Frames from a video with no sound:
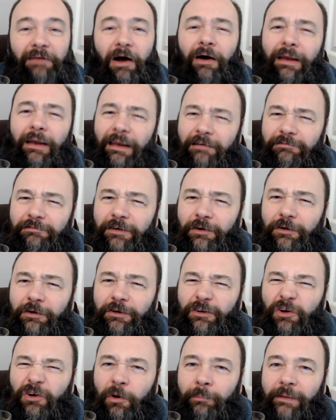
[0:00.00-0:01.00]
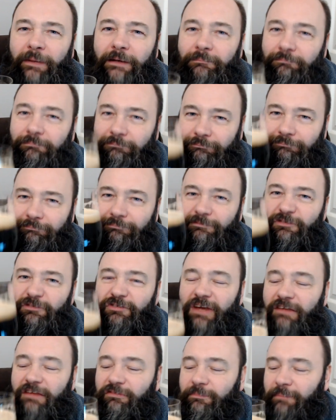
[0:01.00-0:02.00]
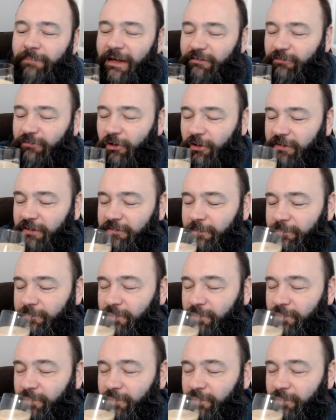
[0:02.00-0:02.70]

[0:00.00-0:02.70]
I love a good comment. Cheers and beers, guys.